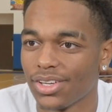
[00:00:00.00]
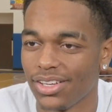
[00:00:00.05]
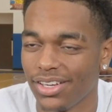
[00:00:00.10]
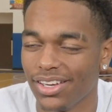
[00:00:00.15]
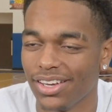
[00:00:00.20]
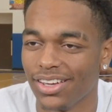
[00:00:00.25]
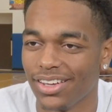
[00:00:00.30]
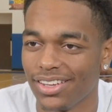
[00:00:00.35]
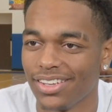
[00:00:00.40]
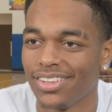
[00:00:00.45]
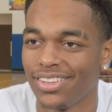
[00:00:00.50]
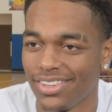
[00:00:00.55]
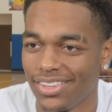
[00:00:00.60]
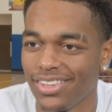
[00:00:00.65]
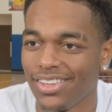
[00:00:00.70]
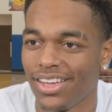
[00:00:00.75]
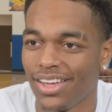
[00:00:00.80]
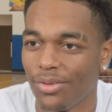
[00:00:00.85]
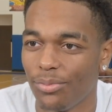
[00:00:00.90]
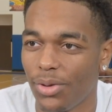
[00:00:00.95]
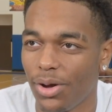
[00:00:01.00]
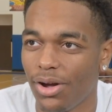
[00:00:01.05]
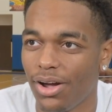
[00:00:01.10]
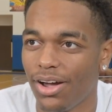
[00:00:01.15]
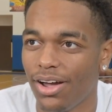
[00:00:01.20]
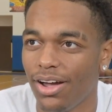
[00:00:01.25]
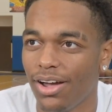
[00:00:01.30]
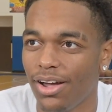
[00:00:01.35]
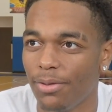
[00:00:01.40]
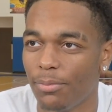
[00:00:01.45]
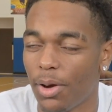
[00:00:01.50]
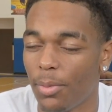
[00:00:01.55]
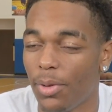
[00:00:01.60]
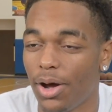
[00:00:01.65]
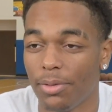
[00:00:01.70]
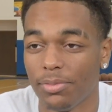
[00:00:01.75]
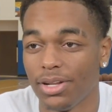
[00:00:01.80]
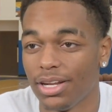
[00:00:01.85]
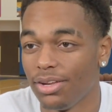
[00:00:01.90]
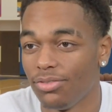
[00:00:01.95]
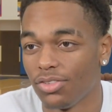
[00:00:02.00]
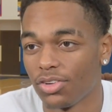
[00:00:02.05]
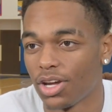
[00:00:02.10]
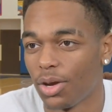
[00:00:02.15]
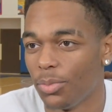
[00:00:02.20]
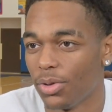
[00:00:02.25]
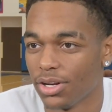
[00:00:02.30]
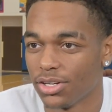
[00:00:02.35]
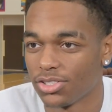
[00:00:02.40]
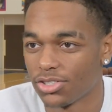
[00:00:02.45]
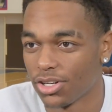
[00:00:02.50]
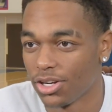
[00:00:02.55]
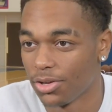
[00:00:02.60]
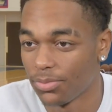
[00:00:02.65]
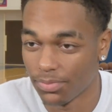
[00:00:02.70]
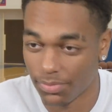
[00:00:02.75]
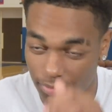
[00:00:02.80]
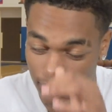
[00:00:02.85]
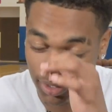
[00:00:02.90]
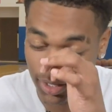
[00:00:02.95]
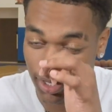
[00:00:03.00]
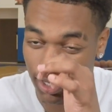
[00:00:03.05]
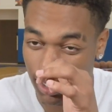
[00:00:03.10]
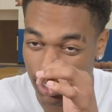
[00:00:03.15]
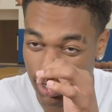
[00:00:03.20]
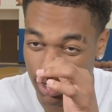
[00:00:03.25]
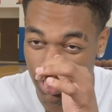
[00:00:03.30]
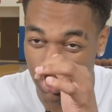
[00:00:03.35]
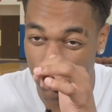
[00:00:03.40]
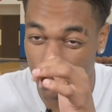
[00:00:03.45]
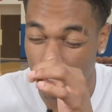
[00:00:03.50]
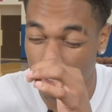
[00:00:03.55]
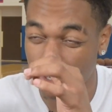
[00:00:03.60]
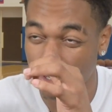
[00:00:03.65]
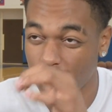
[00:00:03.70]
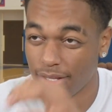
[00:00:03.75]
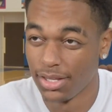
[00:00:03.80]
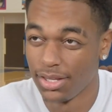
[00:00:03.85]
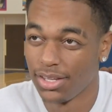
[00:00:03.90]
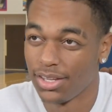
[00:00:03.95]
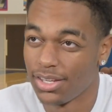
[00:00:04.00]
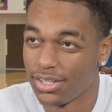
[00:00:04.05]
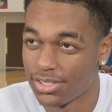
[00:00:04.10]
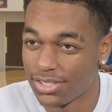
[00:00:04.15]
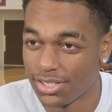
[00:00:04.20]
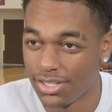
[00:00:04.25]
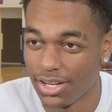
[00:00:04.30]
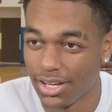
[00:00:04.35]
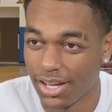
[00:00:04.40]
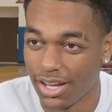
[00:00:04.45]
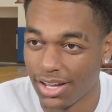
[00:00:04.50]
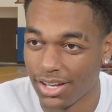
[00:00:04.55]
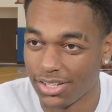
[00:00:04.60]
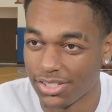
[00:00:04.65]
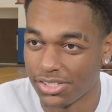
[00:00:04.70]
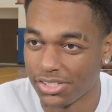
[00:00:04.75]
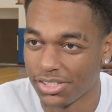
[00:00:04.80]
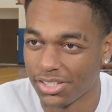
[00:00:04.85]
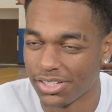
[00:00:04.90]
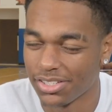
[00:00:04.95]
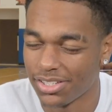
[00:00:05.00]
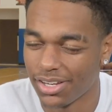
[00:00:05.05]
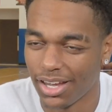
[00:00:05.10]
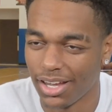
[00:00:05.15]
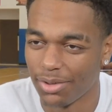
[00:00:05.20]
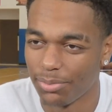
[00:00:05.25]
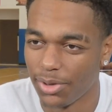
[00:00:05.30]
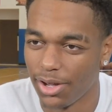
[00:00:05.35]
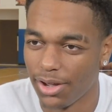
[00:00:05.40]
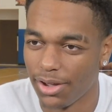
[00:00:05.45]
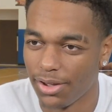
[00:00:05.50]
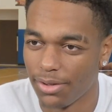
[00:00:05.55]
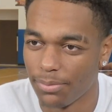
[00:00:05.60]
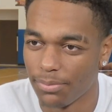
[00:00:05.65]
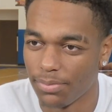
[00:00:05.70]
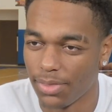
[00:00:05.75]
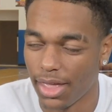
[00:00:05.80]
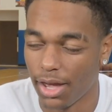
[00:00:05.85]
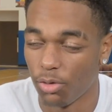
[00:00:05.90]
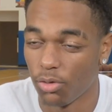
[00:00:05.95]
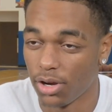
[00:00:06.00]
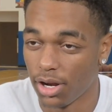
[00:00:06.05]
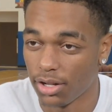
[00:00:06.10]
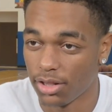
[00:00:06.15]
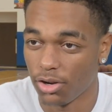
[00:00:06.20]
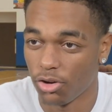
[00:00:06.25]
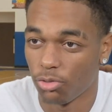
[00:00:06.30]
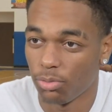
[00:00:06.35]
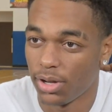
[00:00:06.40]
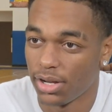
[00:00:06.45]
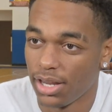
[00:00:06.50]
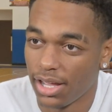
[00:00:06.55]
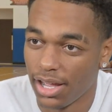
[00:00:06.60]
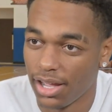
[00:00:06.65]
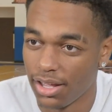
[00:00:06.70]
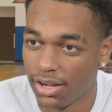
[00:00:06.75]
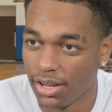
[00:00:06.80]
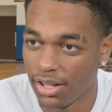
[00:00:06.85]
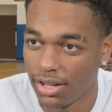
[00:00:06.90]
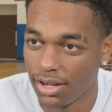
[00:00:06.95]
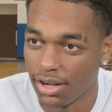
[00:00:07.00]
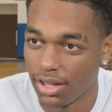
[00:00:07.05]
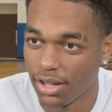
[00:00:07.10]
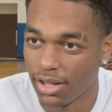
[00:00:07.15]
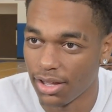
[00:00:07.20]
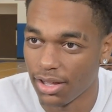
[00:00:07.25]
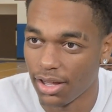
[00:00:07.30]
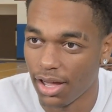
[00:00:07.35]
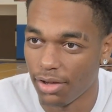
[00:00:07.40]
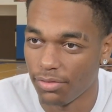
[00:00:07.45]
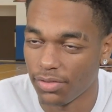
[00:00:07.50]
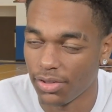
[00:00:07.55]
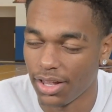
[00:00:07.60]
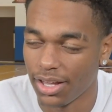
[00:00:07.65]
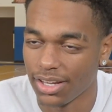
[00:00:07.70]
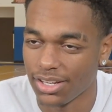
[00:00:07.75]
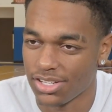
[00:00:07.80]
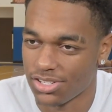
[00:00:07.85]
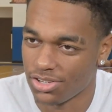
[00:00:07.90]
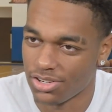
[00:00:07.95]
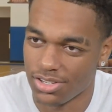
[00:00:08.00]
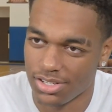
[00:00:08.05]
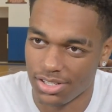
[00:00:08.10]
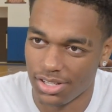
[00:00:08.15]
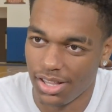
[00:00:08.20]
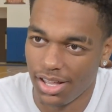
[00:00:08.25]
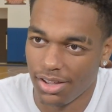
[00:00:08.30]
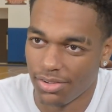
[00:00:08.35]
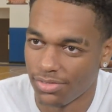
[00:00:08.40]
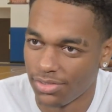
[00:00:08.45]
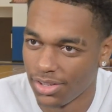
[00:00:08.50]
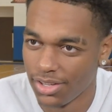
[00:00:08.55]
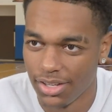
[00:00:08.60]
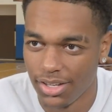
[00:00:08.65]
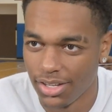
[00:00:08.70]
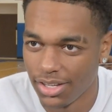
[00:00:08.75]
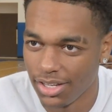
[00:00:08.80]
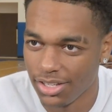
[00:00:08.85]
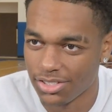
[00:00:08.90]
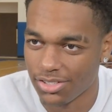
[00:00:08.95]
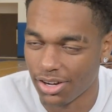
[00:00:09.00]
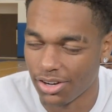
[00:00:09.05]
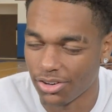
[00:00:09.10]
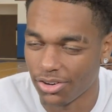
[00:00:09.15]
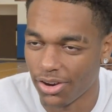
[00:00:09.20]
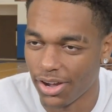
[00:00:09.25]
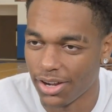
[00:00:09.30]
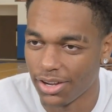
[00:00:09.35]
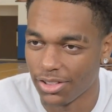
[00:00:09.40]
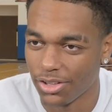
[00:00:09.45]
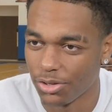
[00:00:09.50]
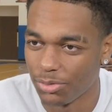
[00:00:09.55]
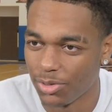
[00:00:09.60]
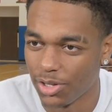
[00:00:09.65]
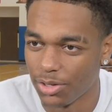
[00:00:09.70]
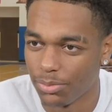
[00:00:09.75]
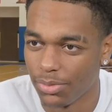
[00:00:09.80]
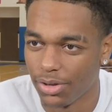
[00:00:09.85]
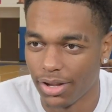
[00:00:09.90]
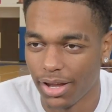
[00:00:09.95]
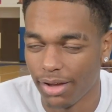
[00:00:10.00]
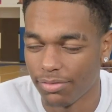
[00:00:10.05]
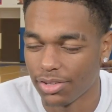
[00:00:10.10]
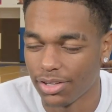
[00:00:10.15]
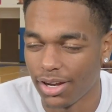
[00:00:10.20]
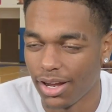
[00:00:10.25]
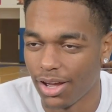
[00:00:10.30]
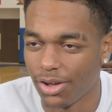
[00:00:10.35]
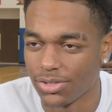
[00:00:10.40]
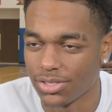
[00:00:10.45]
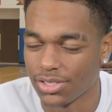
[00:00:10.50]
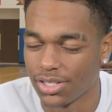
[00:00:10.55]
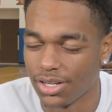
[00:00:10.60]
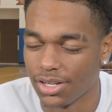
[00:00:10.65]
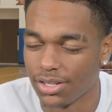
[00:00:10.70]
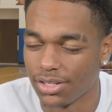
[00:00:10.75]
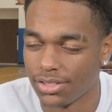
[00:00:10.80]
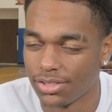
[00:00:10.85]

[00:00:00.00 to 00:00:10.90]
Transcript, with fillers: Yeah, my uh, my mom didn't even come on a trip, and uh, she uh, she couldn't take it, but I went out there with my dad, and uh, I feel like as soon as you left, he started crying a little bit. But after that, I was good.